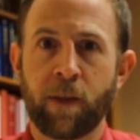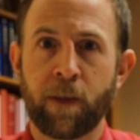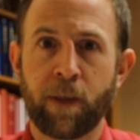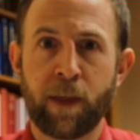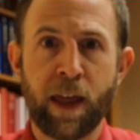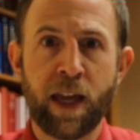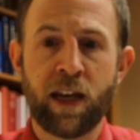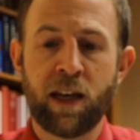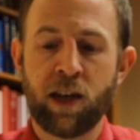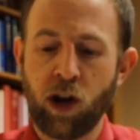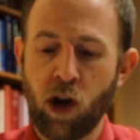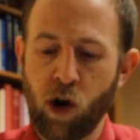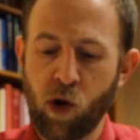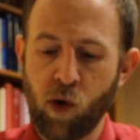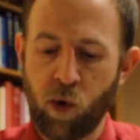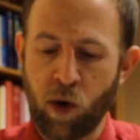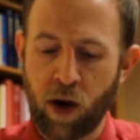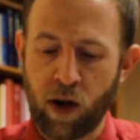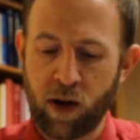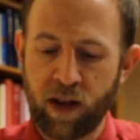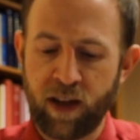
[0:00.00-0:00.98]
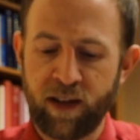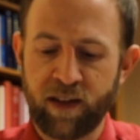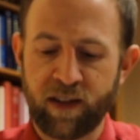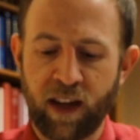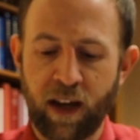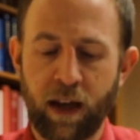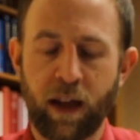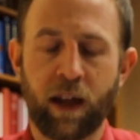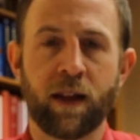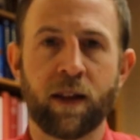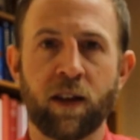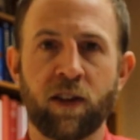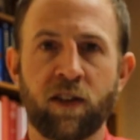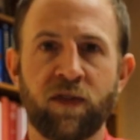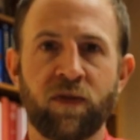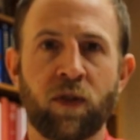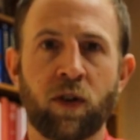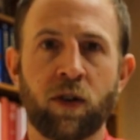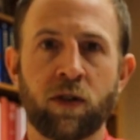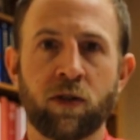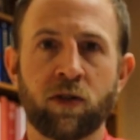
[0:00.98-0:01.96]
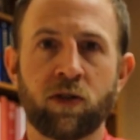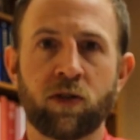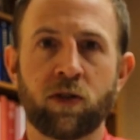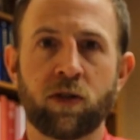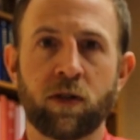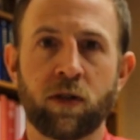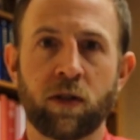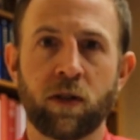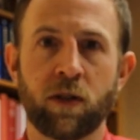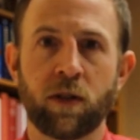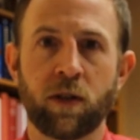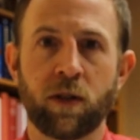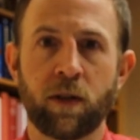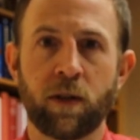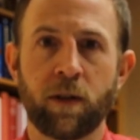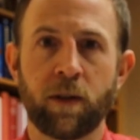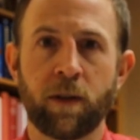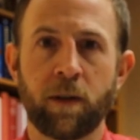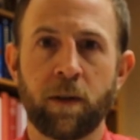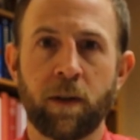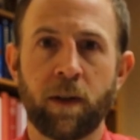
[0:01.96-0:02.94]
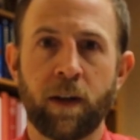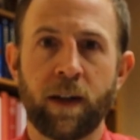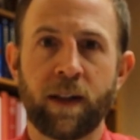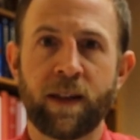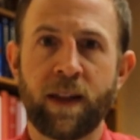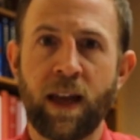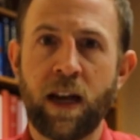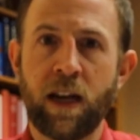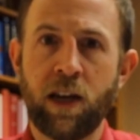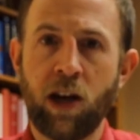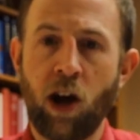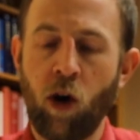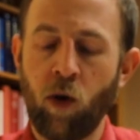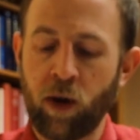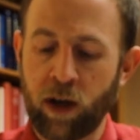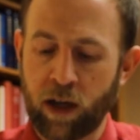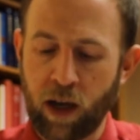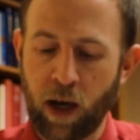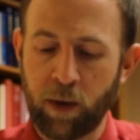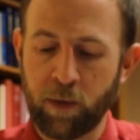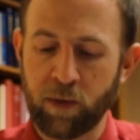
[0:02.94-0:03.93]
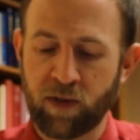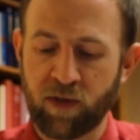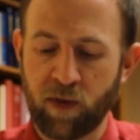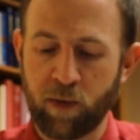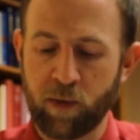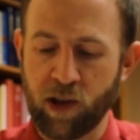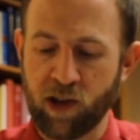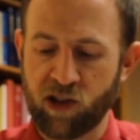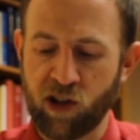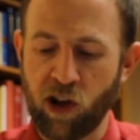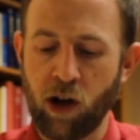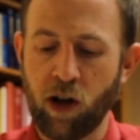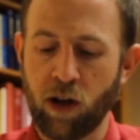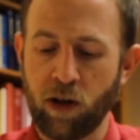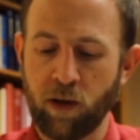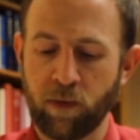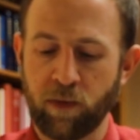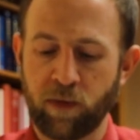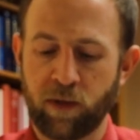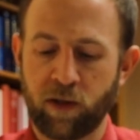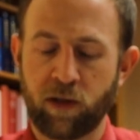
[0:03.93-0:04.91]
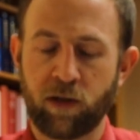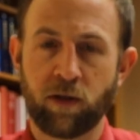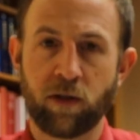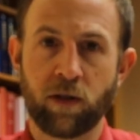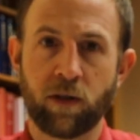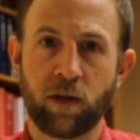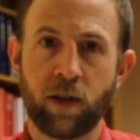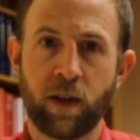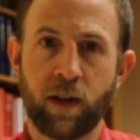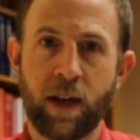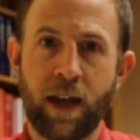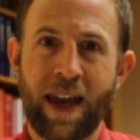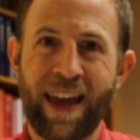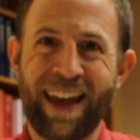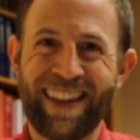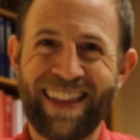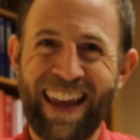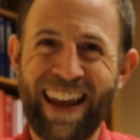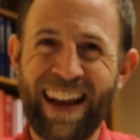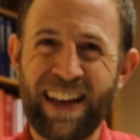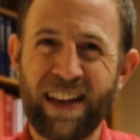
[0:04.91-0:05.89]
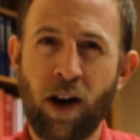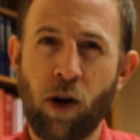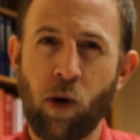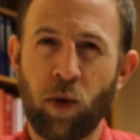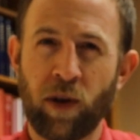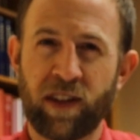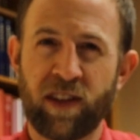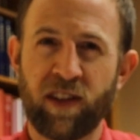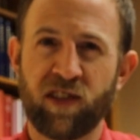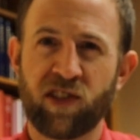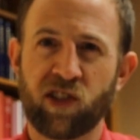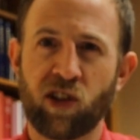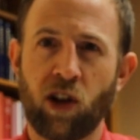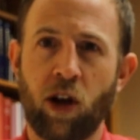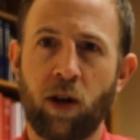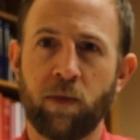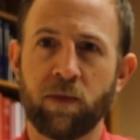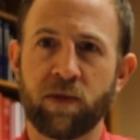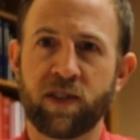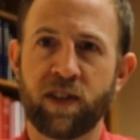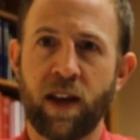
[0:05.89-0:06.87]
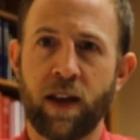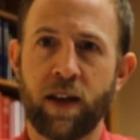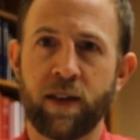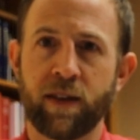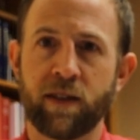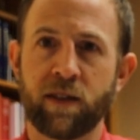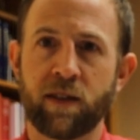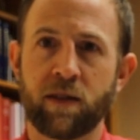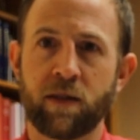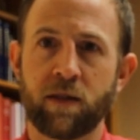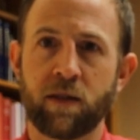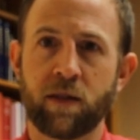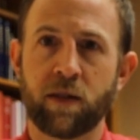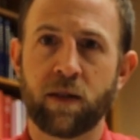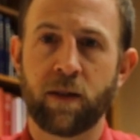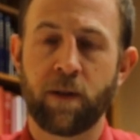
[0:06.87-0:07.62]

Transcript: They know where he's getting this verse they know it comes from the Psalms, and they know what this psalm says.